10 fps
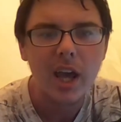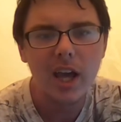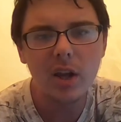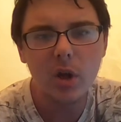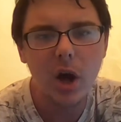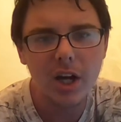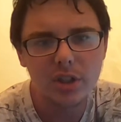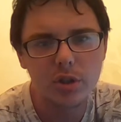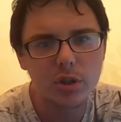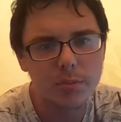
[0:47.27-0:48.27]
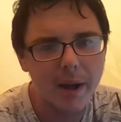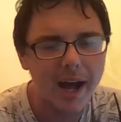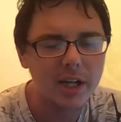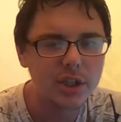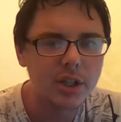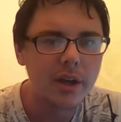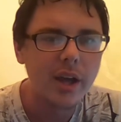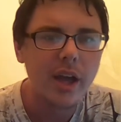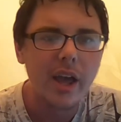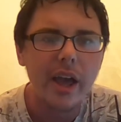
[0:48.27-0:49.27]
He lost to his match
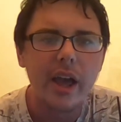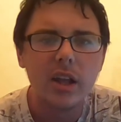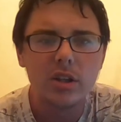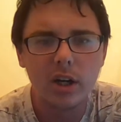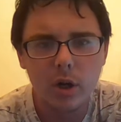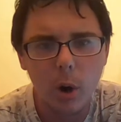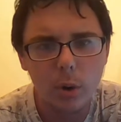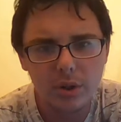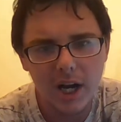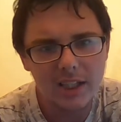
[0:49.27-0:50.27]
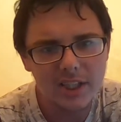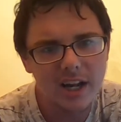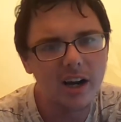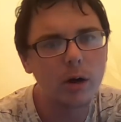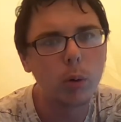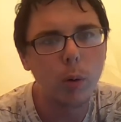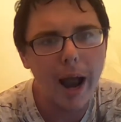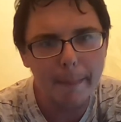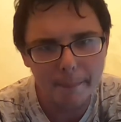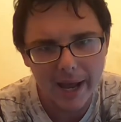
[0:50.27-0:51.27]
to Goldust in a
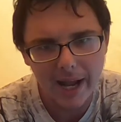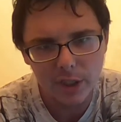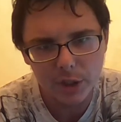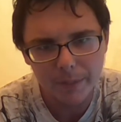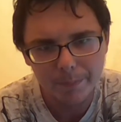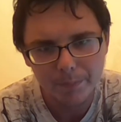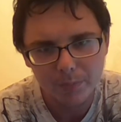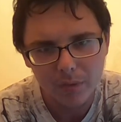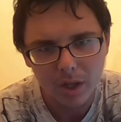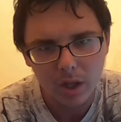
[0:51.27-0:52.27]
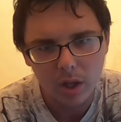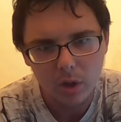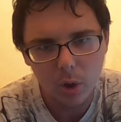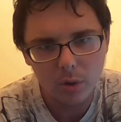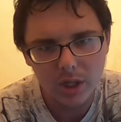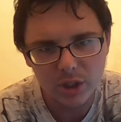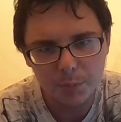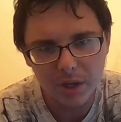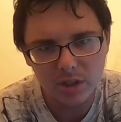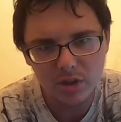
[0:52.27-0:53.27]
crap match.
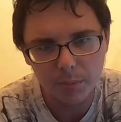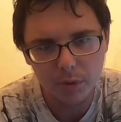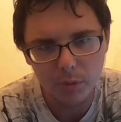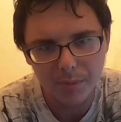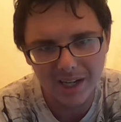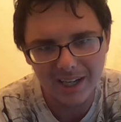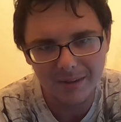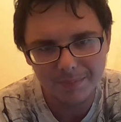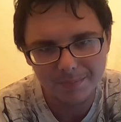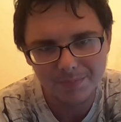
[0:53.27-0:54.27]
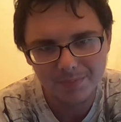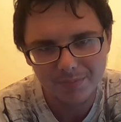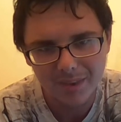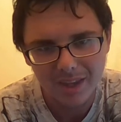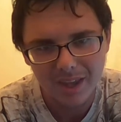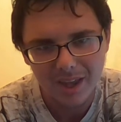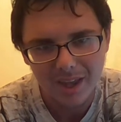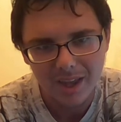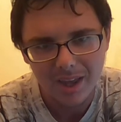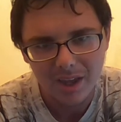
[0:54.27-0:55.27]
Goldust beats the Blue Meanie,
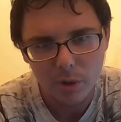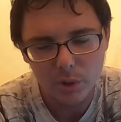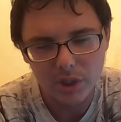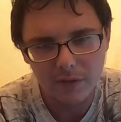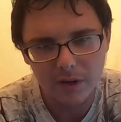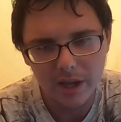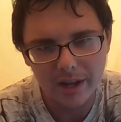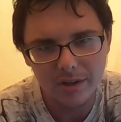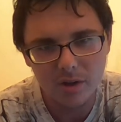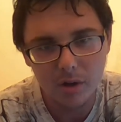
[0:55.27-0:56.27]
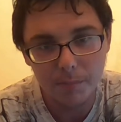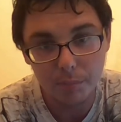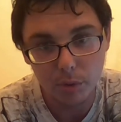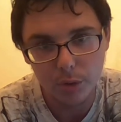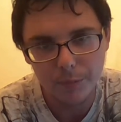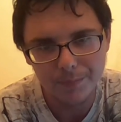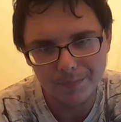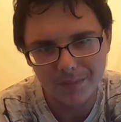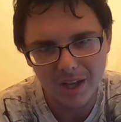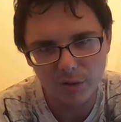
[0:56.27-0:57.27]
who was covered head and toe in blue
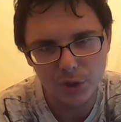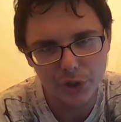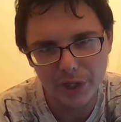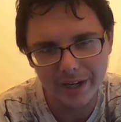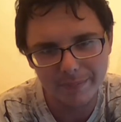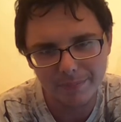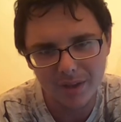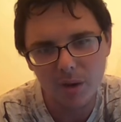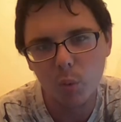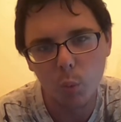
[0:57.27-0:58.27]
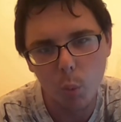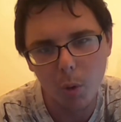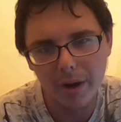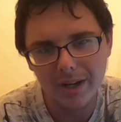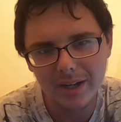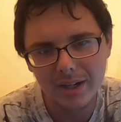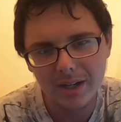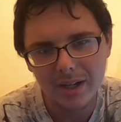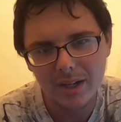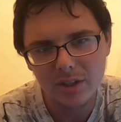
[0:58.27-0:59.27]
and was shit. 1
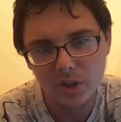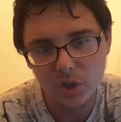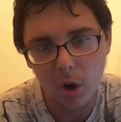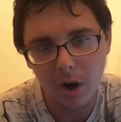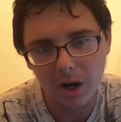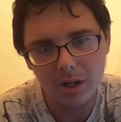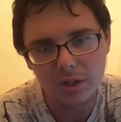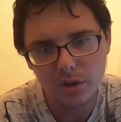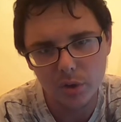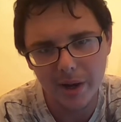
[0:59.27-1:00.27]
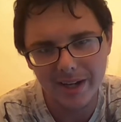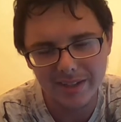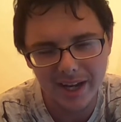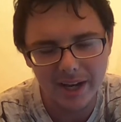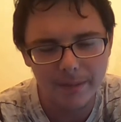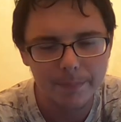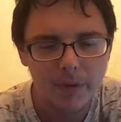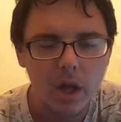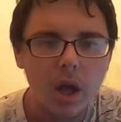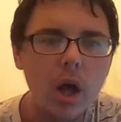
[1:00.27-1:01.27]
star, 2 out of 10.
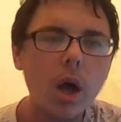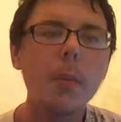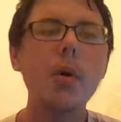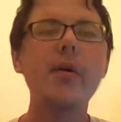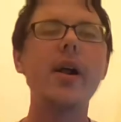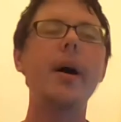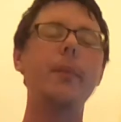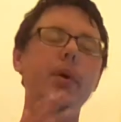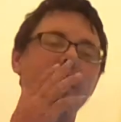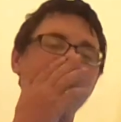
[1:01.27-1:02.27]
Moving up, we